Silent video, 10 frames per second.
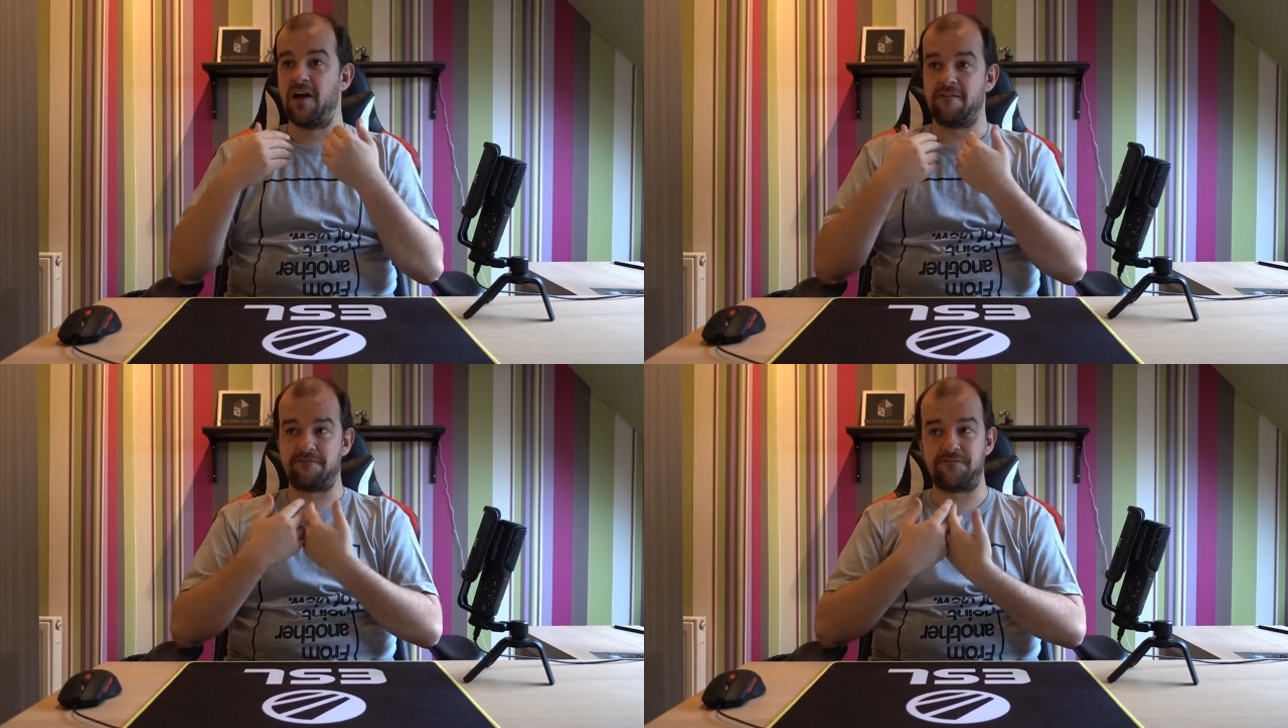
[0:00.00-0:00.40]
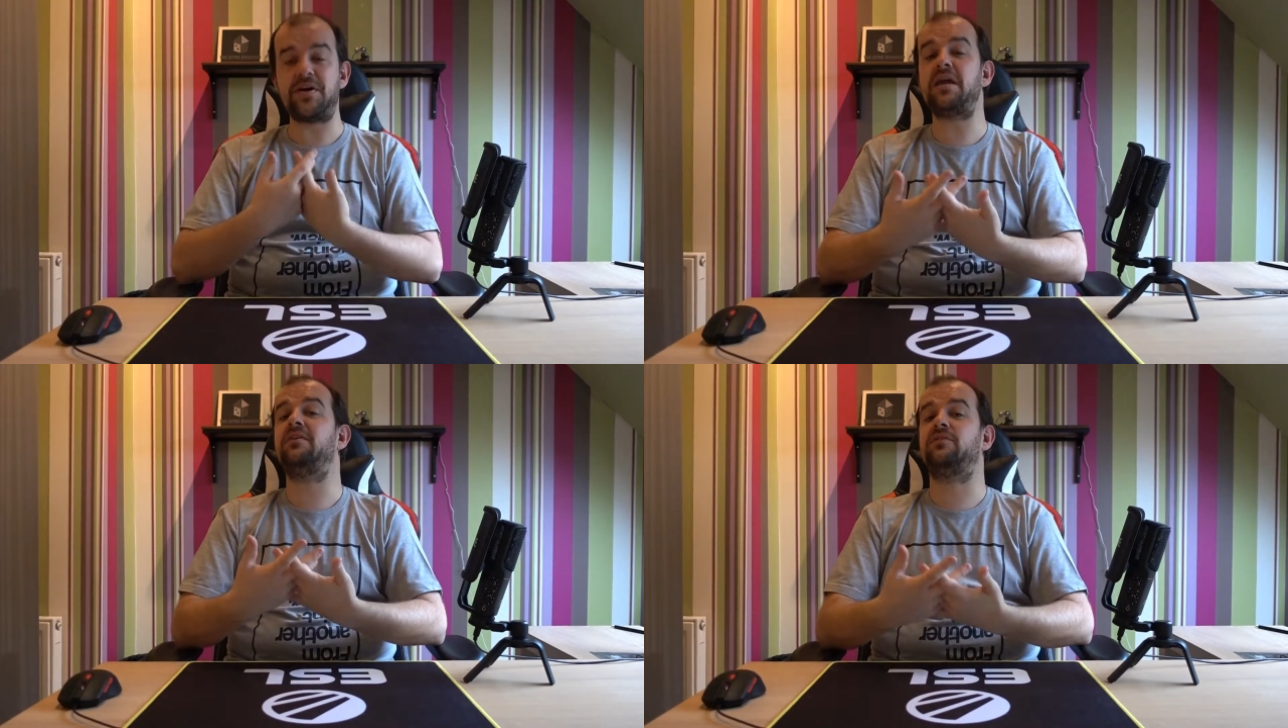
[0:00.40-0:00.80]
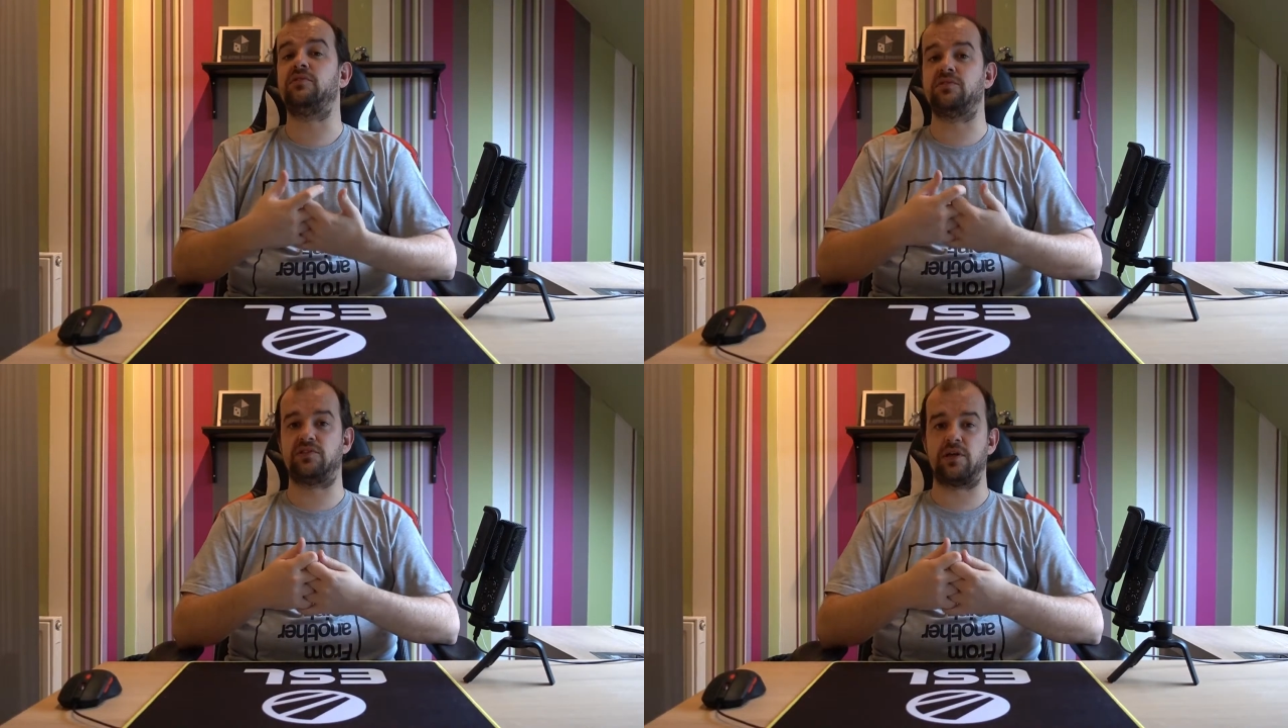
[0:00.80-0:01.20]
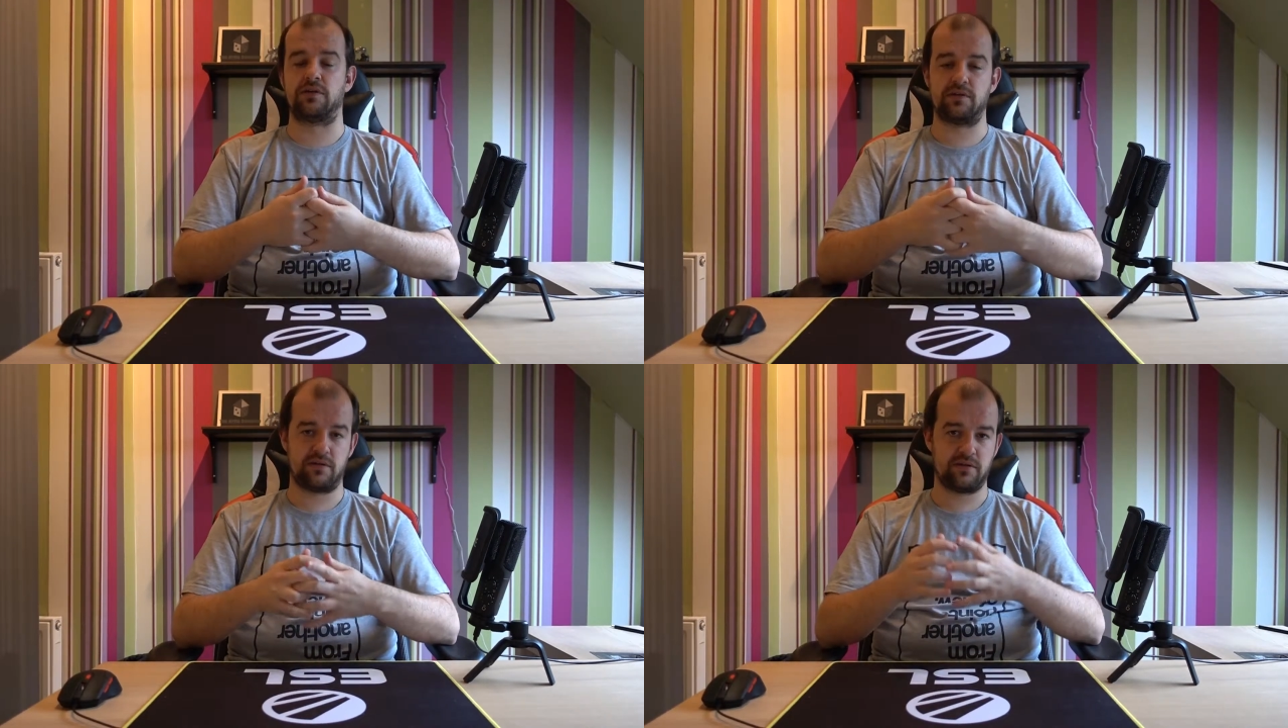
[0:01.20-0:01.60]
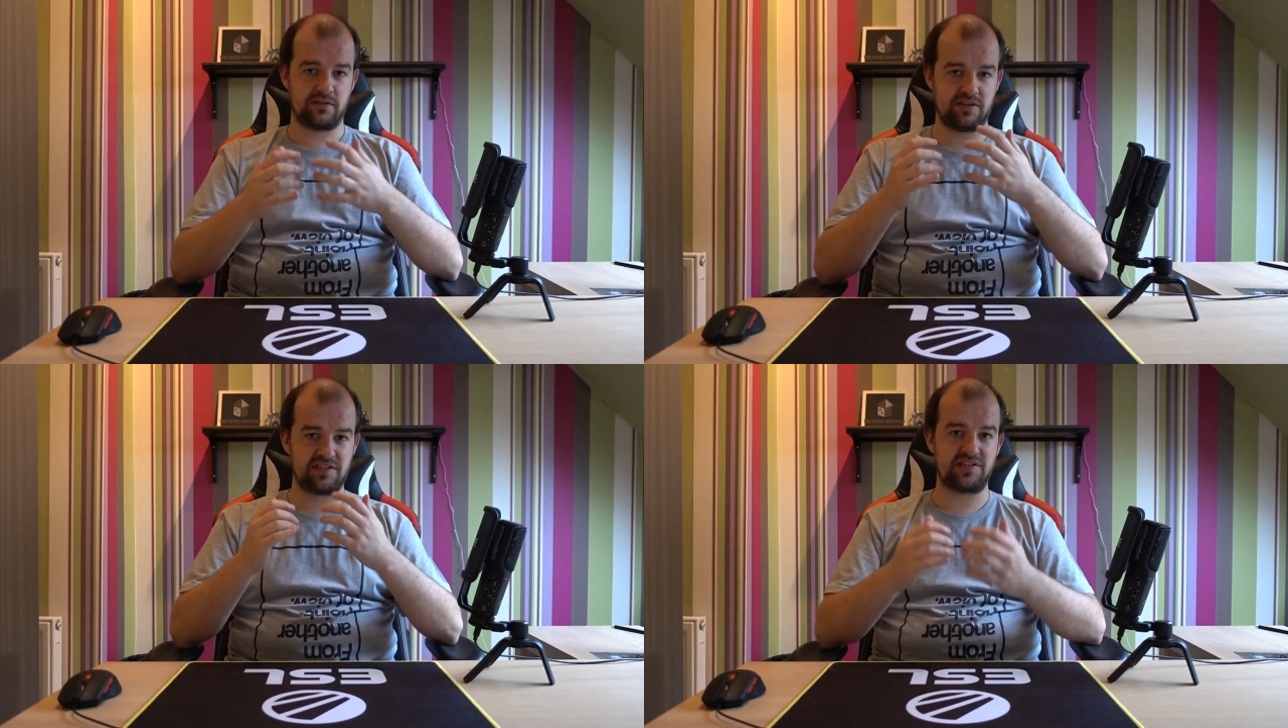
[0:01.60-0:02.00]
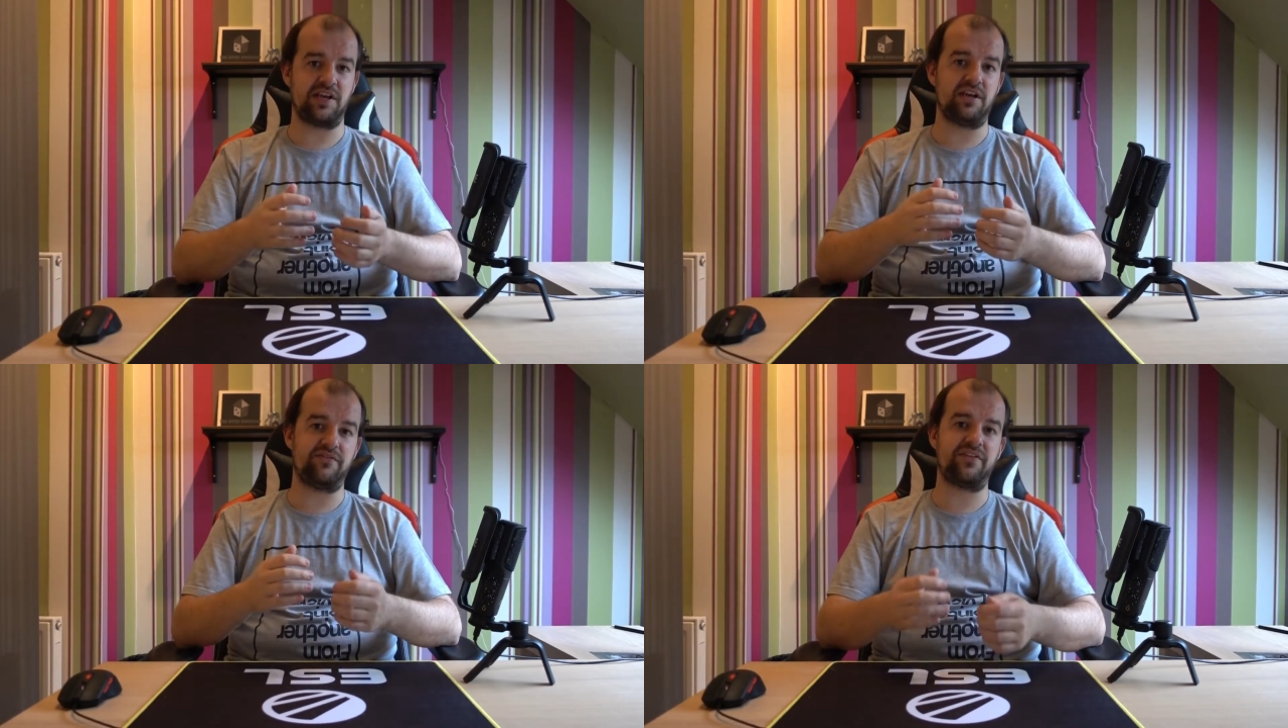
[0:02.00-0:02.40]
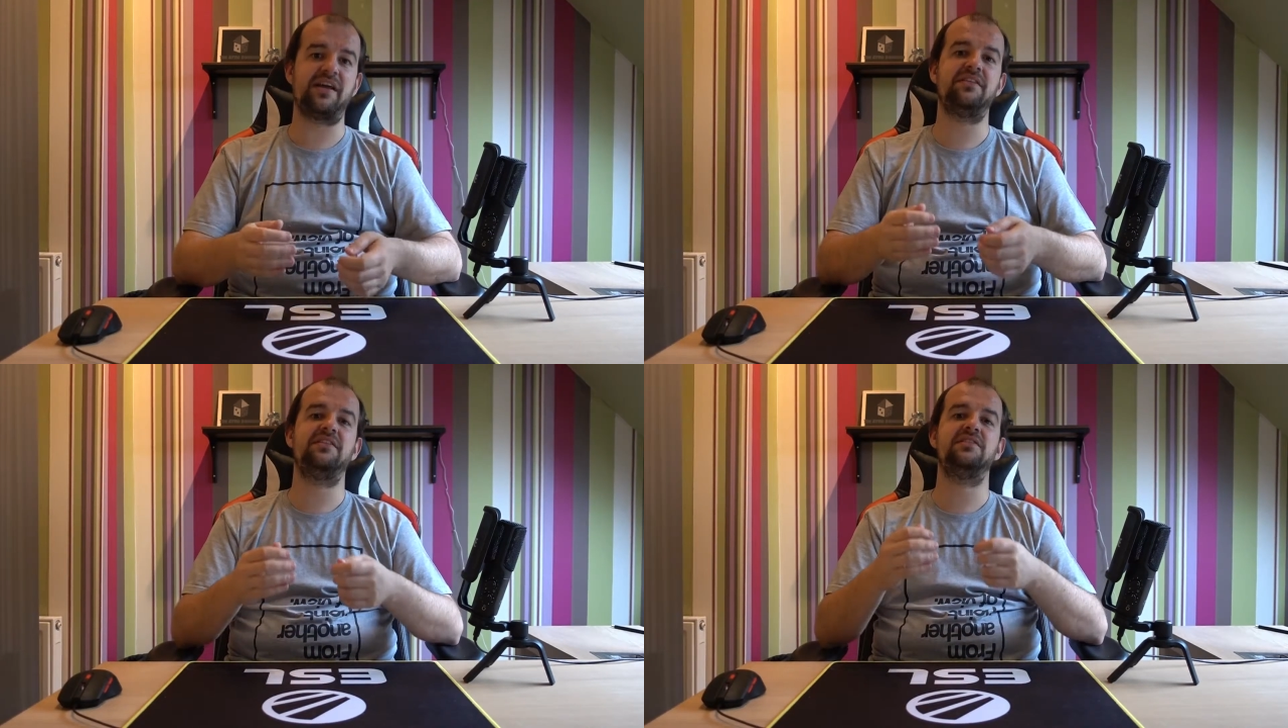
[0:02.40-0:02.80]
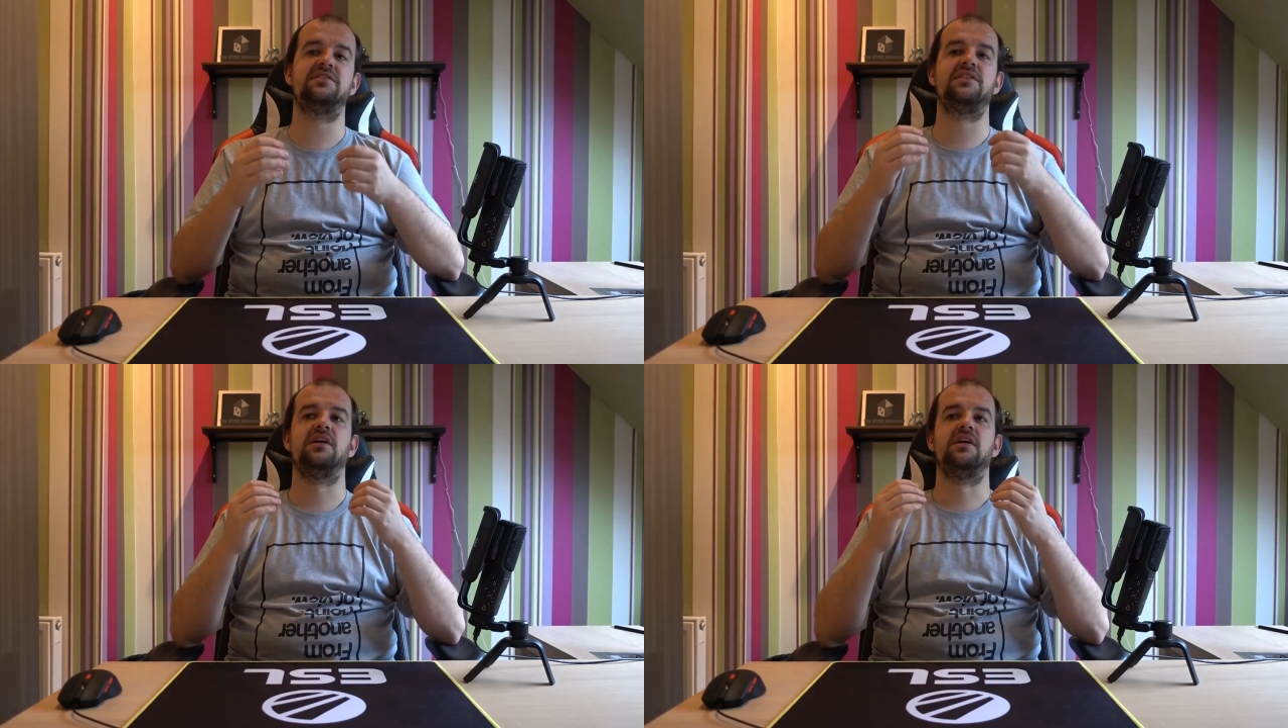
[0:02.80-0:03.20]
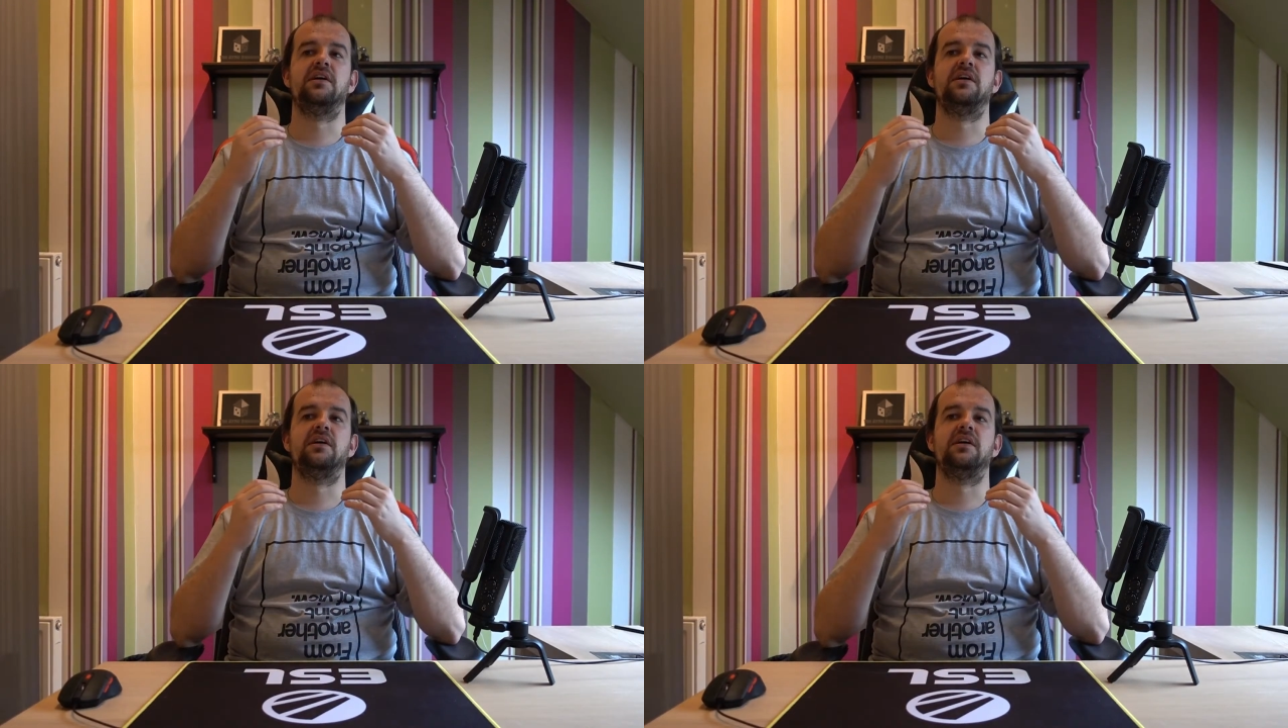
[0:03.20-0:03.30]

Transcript: fails the save and it is